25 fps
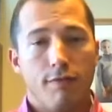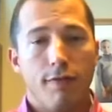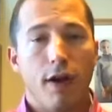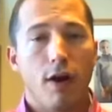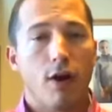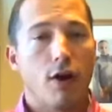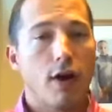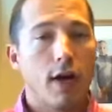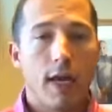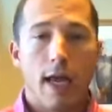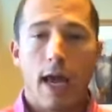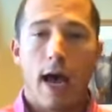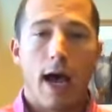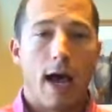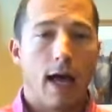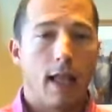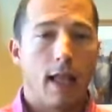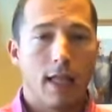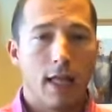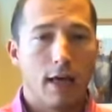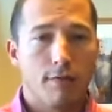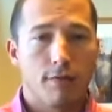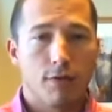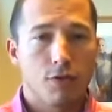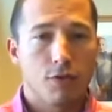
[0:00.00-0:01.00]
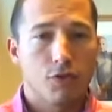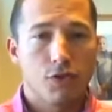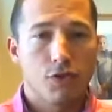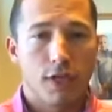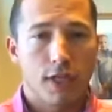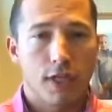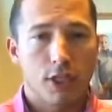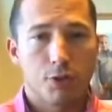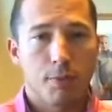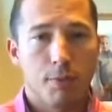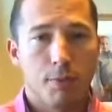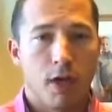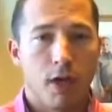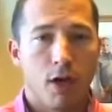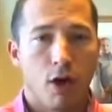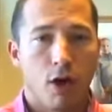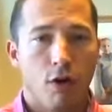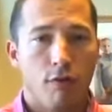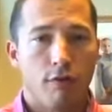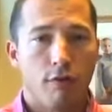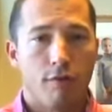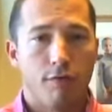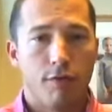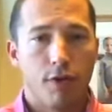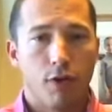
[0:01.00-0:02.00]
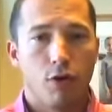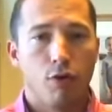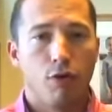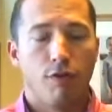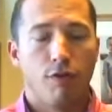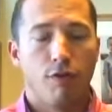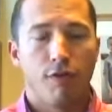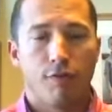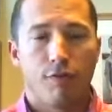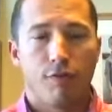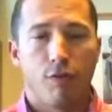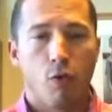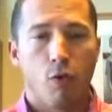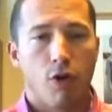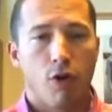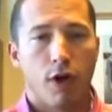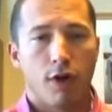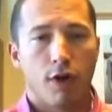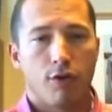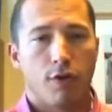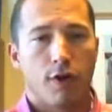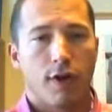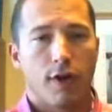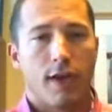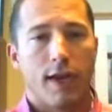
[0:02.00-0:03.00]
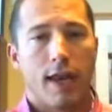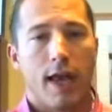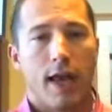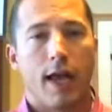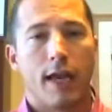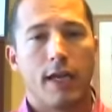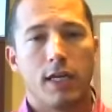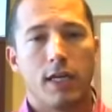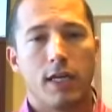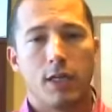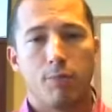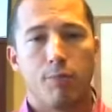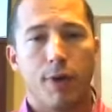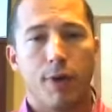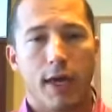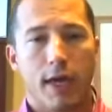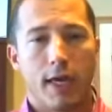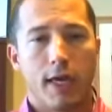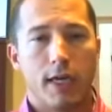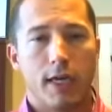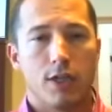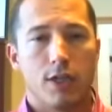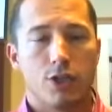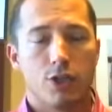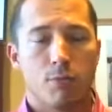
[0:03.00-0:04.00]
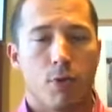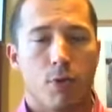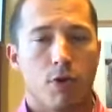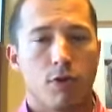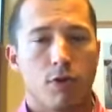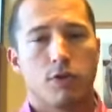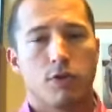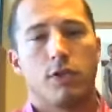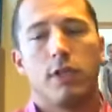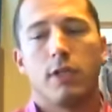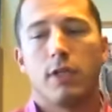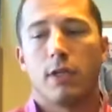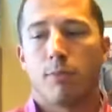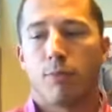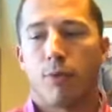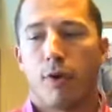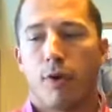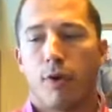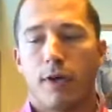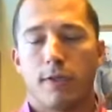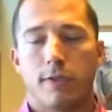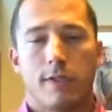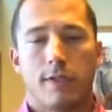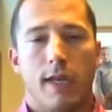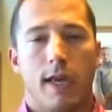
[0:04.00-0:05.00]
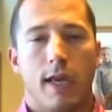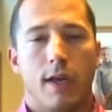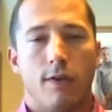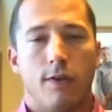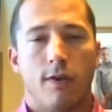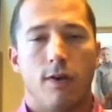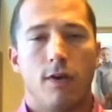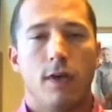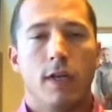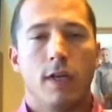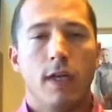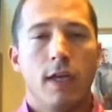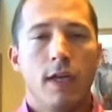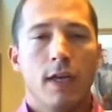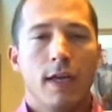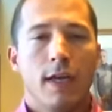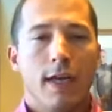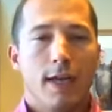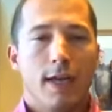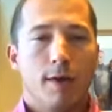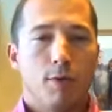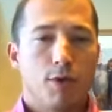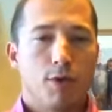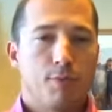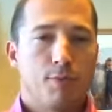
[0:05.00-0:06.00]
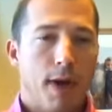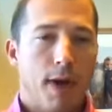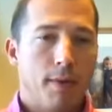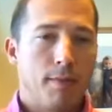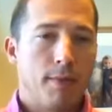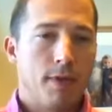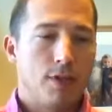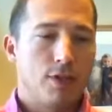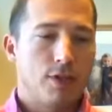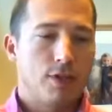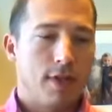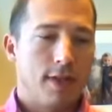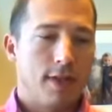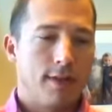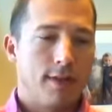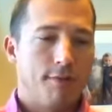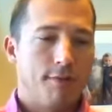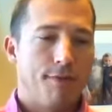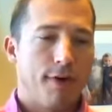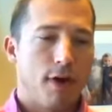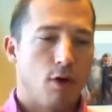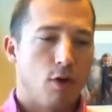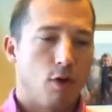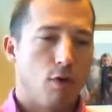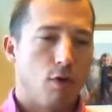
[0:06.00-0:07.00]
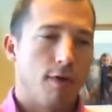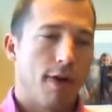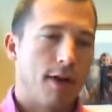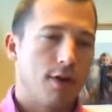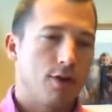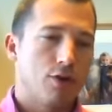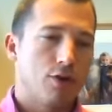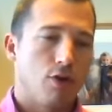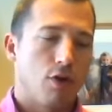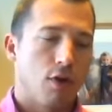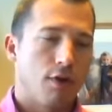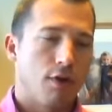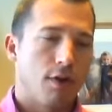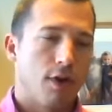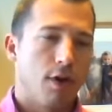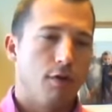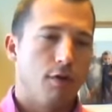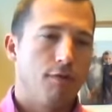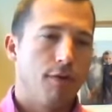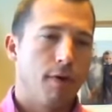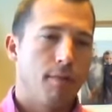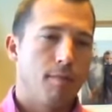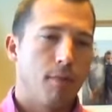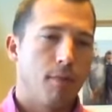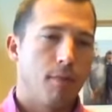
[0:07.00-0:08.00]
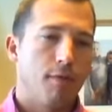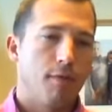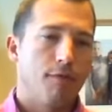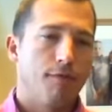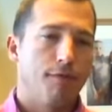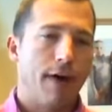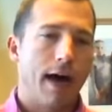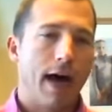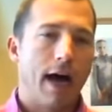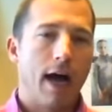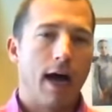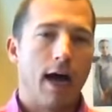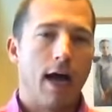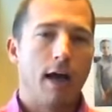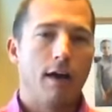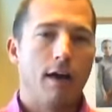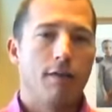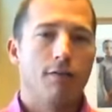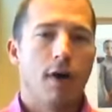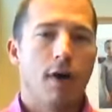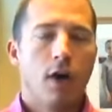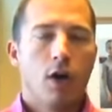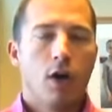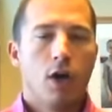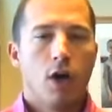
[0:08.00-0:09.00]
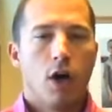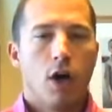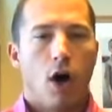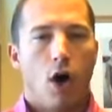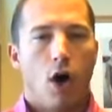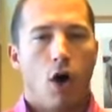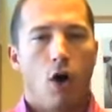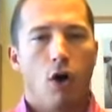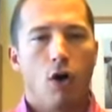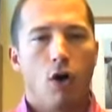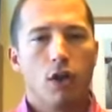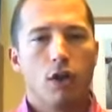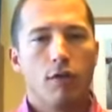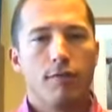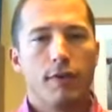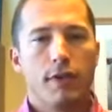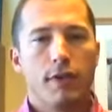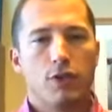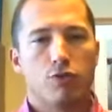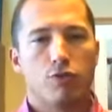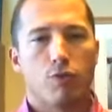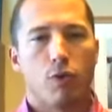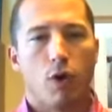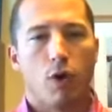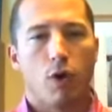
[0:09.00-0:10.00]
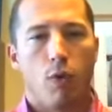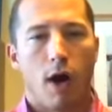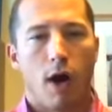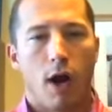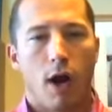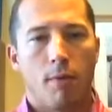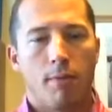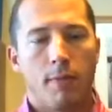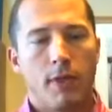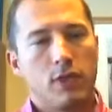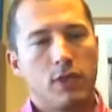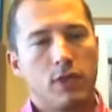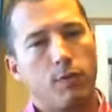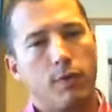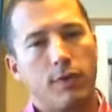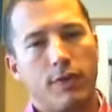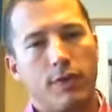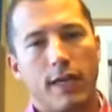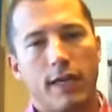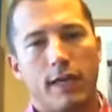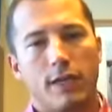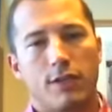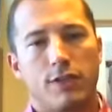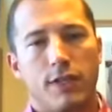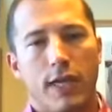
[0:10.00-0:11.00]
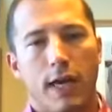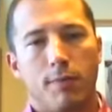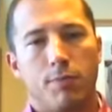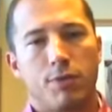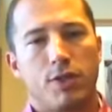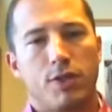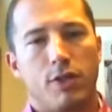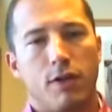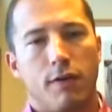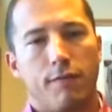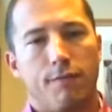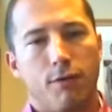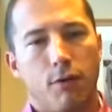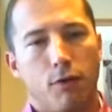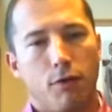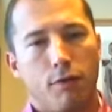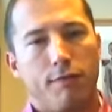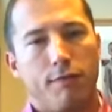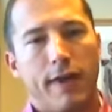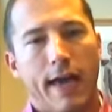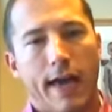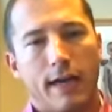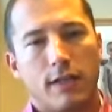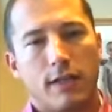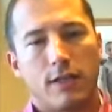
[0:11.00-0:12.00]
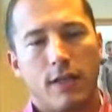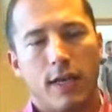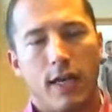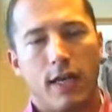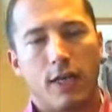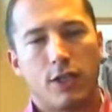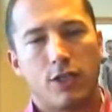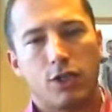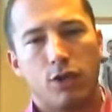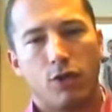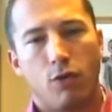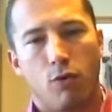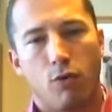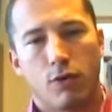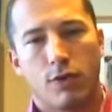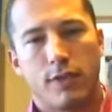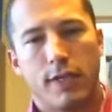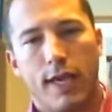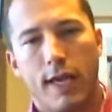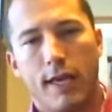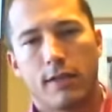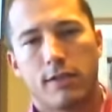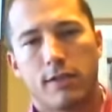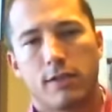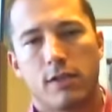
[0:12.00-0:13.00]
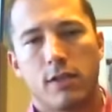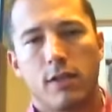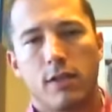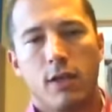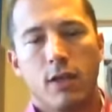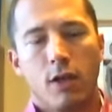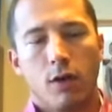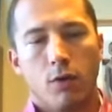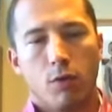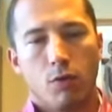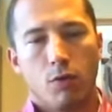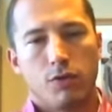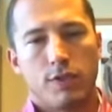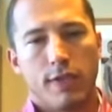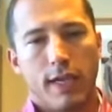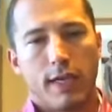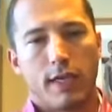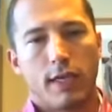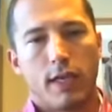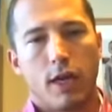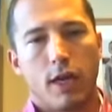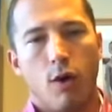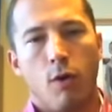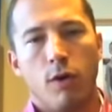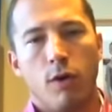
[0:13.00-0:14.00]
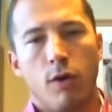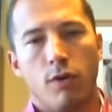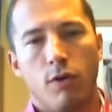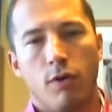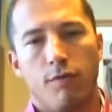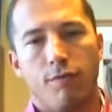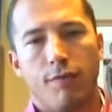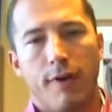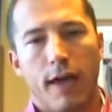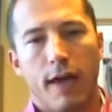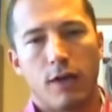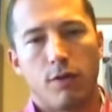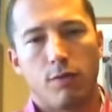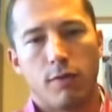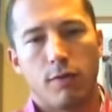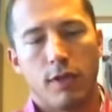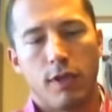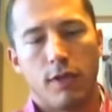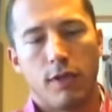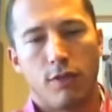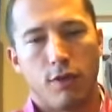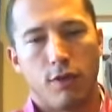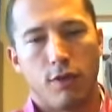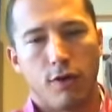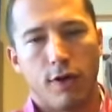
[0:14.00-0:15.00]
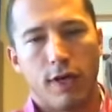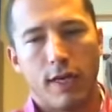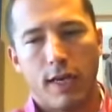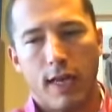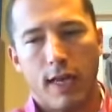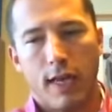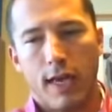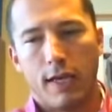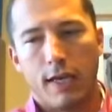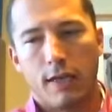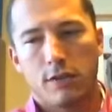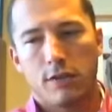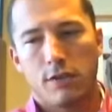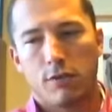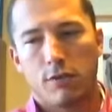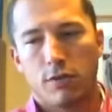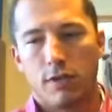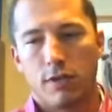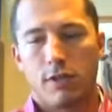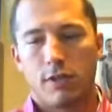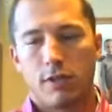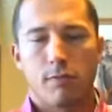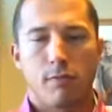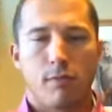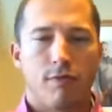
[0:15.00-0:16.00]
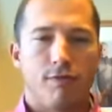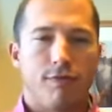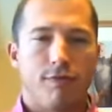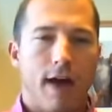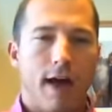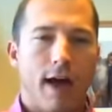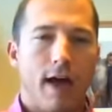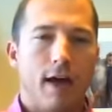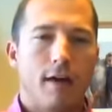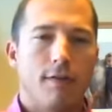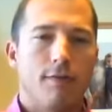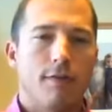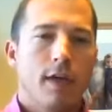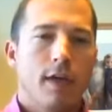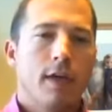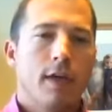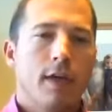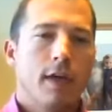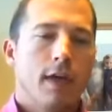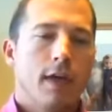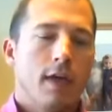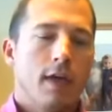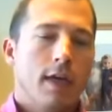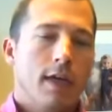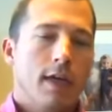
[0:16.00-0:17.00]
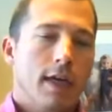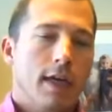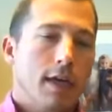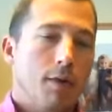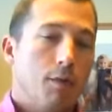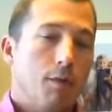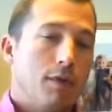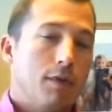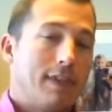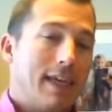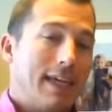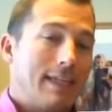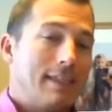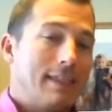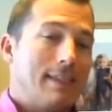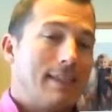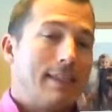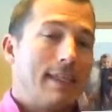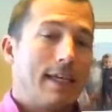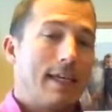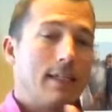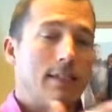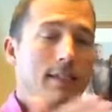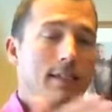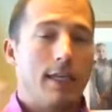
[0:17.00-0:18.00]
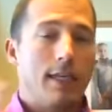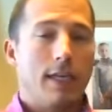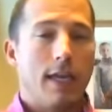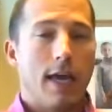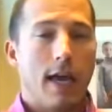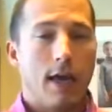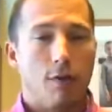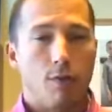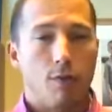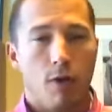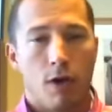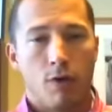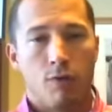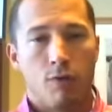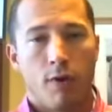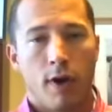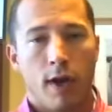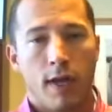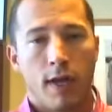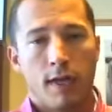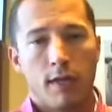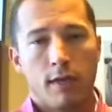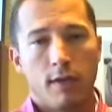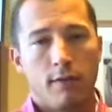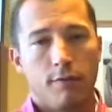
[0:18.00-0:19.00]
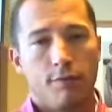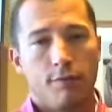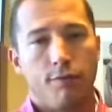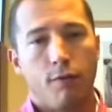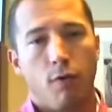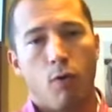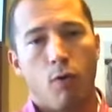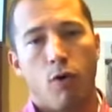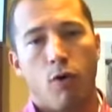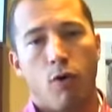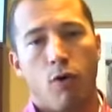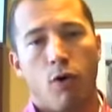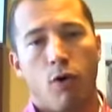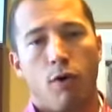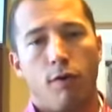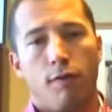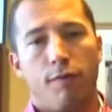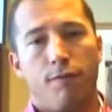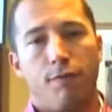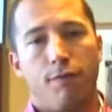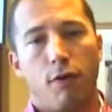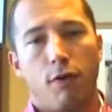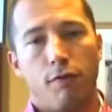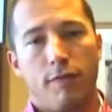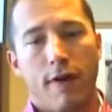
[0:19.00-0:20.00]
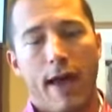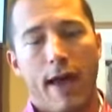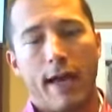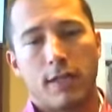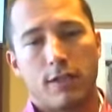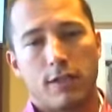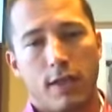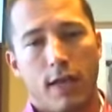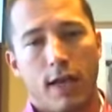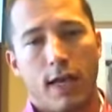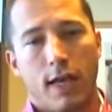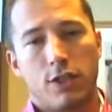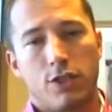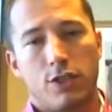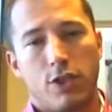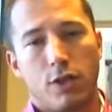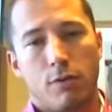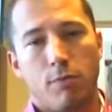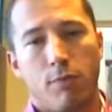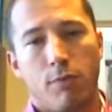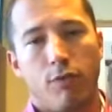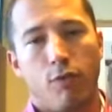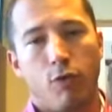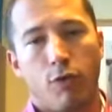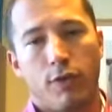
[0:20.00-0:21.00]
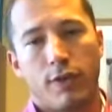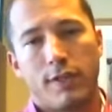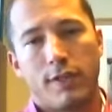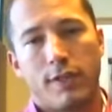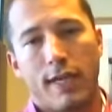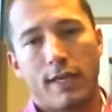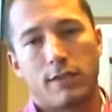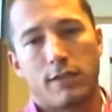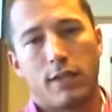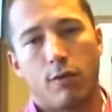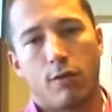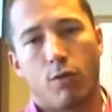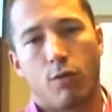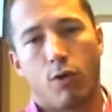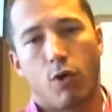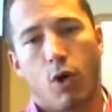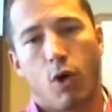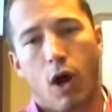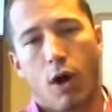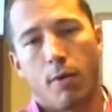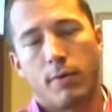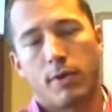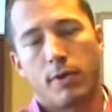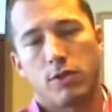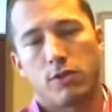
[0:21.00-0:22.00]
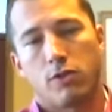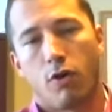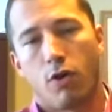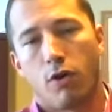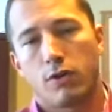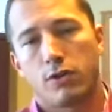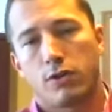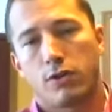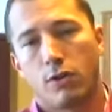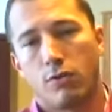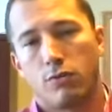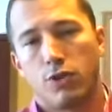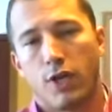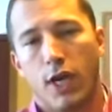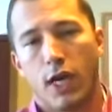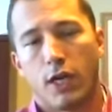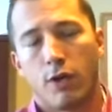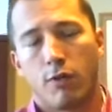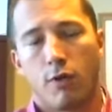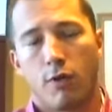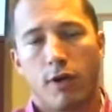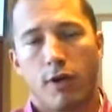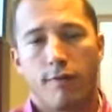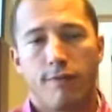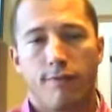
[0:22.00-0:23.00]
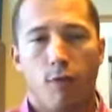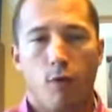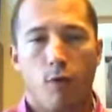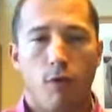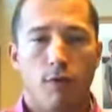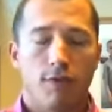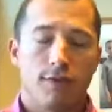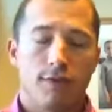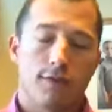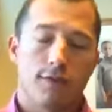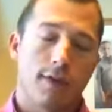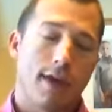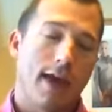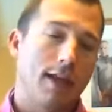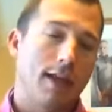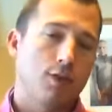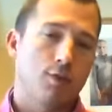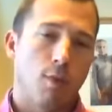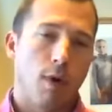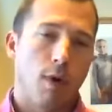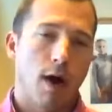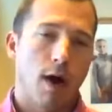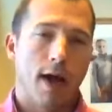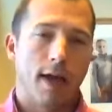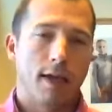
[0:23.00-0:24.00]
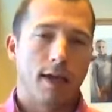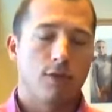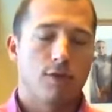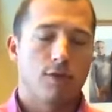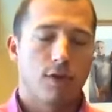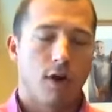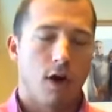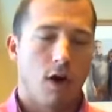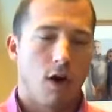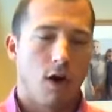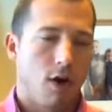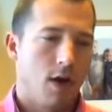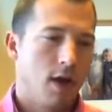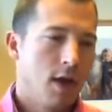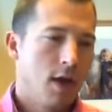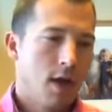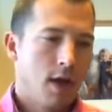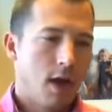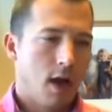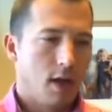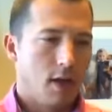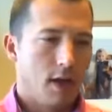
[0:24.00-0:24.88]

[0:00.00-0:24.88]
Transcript: a very high-level six-minute overview of a 490-page emergency temporary standard. It was published in the Federal Register on November 5. All of its requirements, with the exception of full vaccination or test, were set to go into effect within 30 days, so December 5. It was a 60-day run rate for full vaccination before the testing requirement starts, so January 4th. And that's why you saw